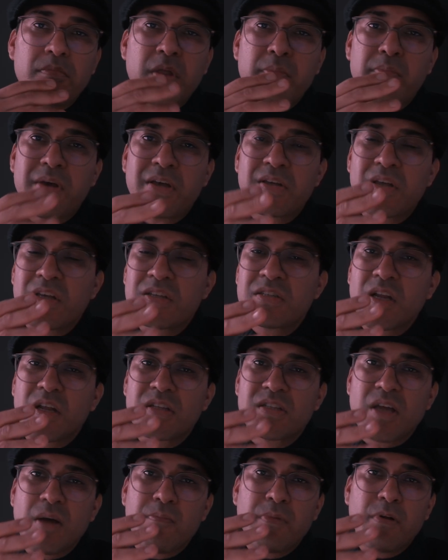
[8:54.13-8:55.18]
biggest
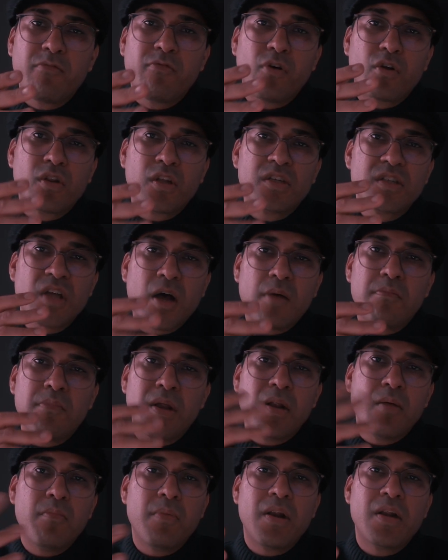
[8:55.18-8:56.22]
example for this are
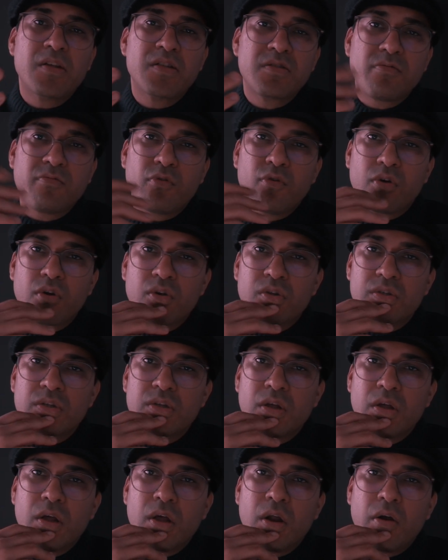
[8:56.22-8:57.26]
minimalist photos,
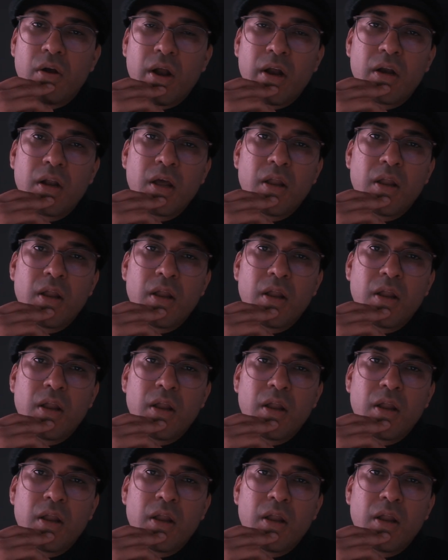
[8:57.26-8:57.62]
right?